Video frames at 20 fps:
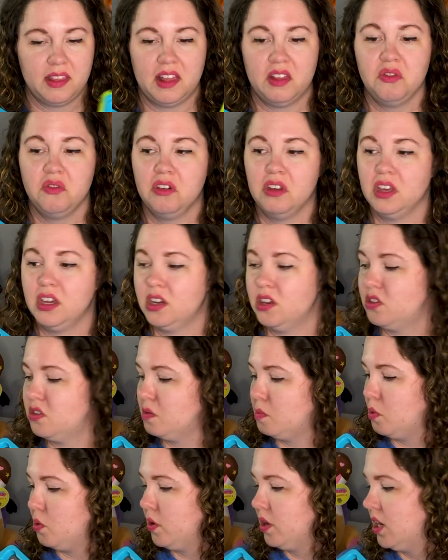That's really
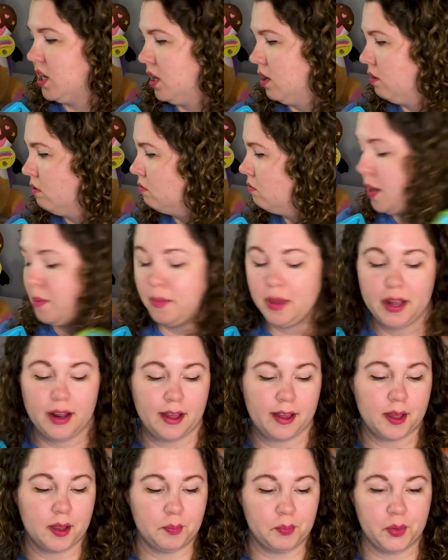disappointing. I mean, I
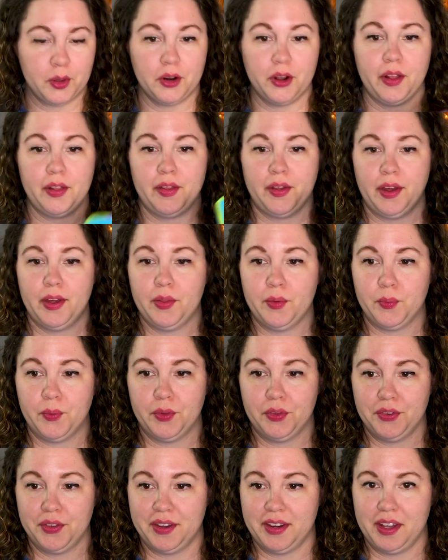can put all the other
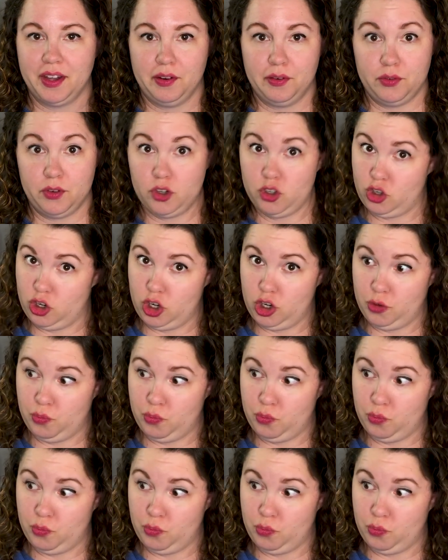ones in here for sure.